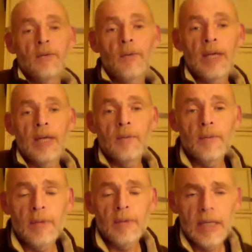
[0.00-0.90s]
well,
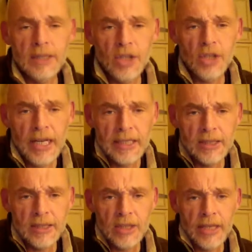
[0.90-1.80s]
lots of
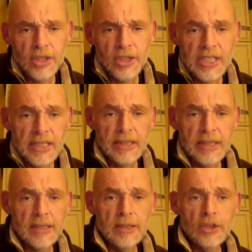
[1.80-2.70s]
J's:
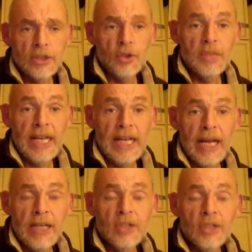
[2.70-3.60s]
Jesus,
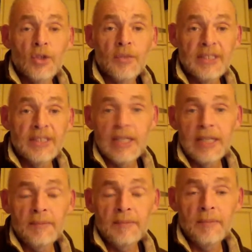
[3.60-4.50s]
Judea,
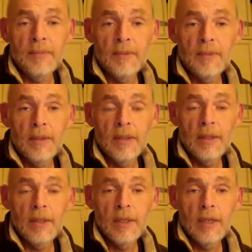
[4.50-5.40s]
Jerusalem.
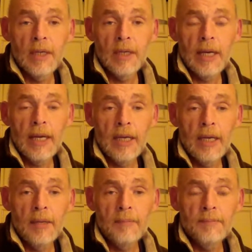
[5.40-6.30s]

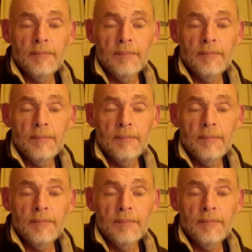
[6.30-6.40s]
Um,